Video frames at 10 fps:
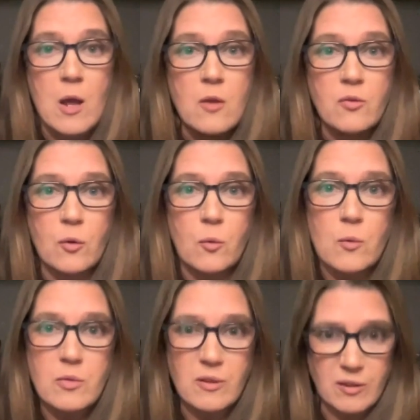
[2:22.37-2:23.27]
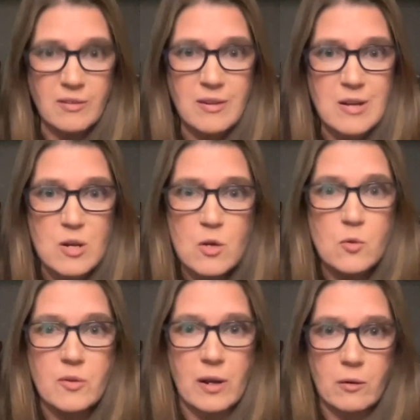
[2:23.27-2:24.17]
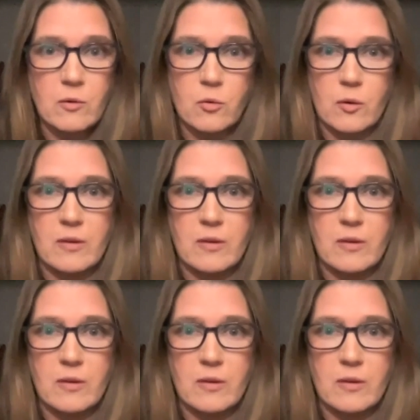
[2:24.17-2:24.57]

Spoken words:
So this isn't new territory.